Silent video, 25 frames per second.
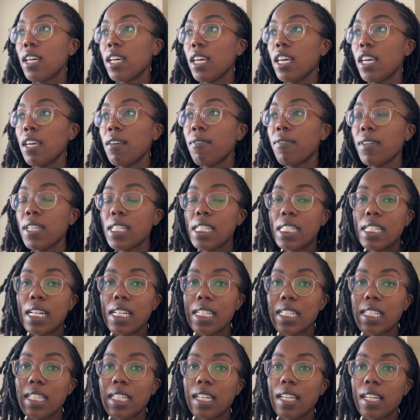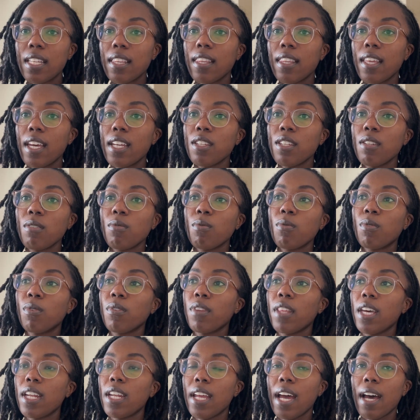If it doesn't, then you will
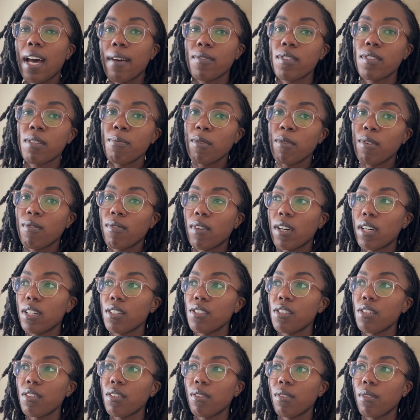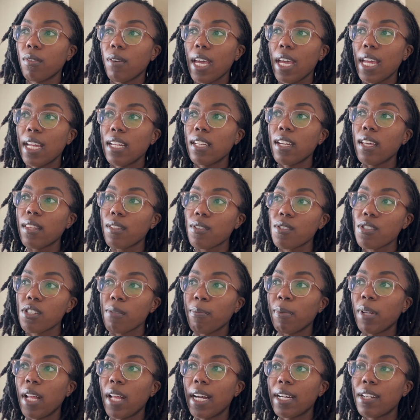then have to move on to another
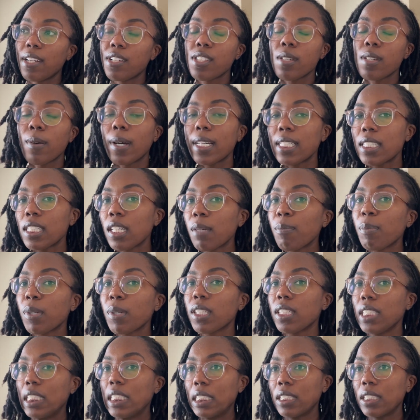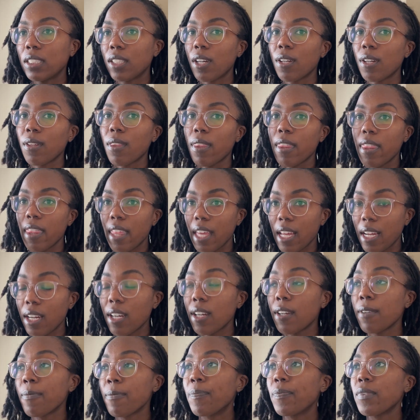supplier. So I typically start
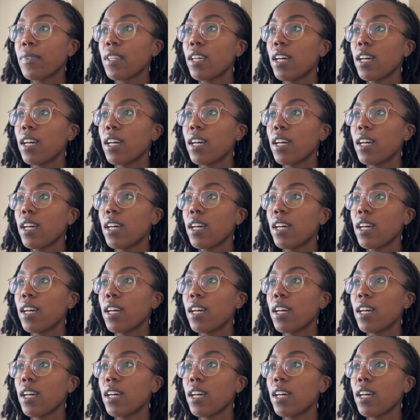there.